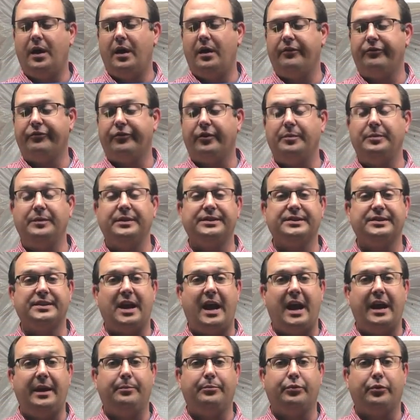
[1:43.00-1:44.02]
from the
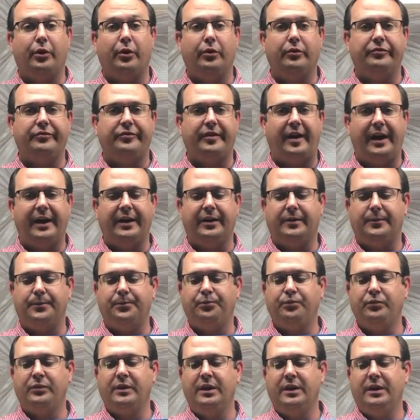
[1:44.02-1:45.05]
side profile.
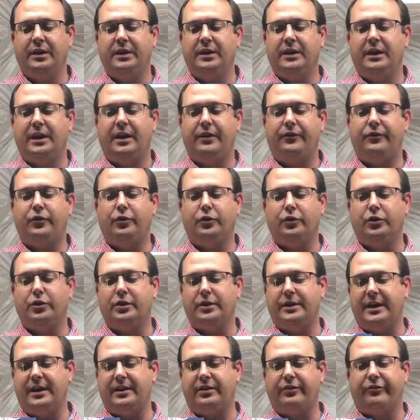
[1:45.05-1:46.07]
If you
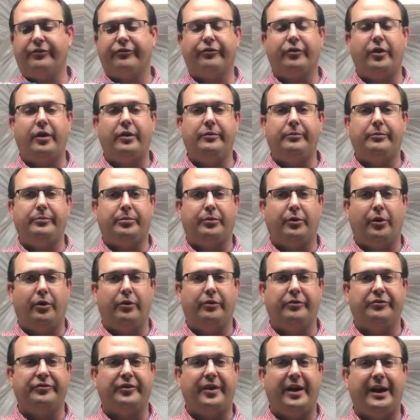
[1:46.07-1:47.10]
look at the front
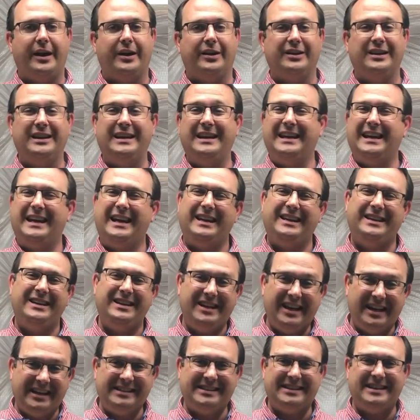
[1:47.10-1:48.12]
profile, it
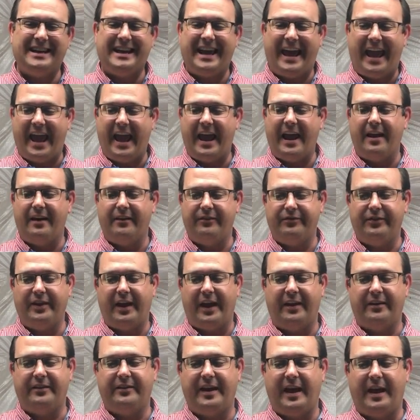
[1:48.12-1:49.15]
doesn't have
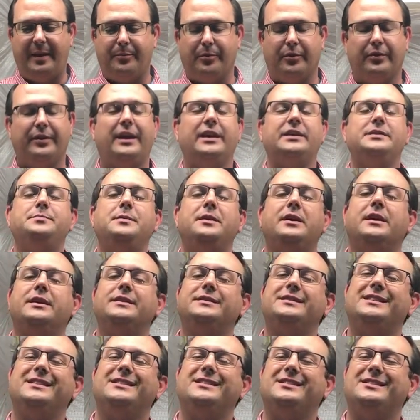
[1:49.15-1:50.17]
that taper. That's because
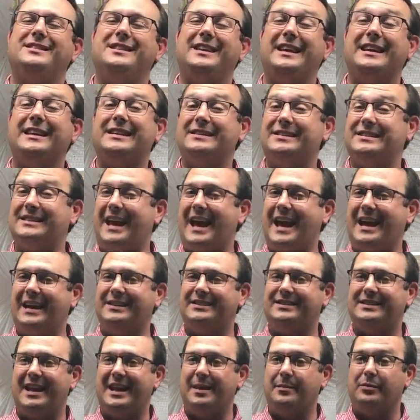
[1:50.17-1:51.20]
this is the exact
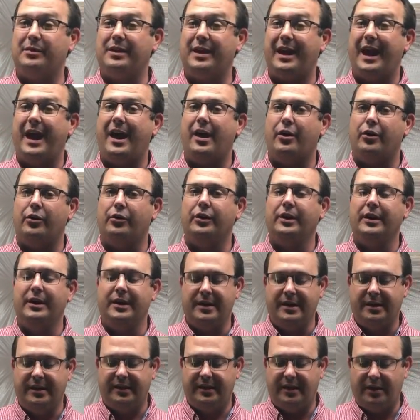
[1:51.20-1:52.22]
same cowl
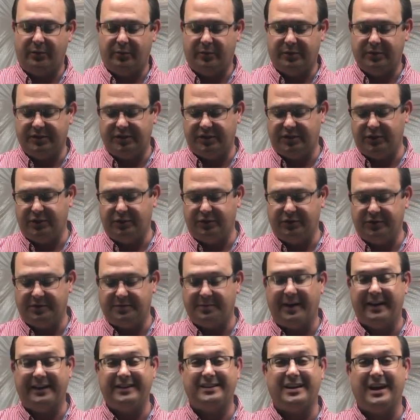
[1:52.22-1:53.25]
that was used
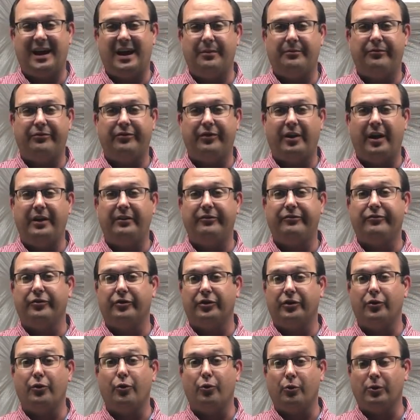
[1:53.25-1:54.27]
by Top Flight for
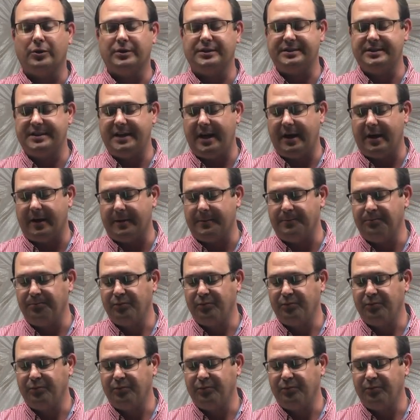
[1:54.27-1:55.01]
the Corsair.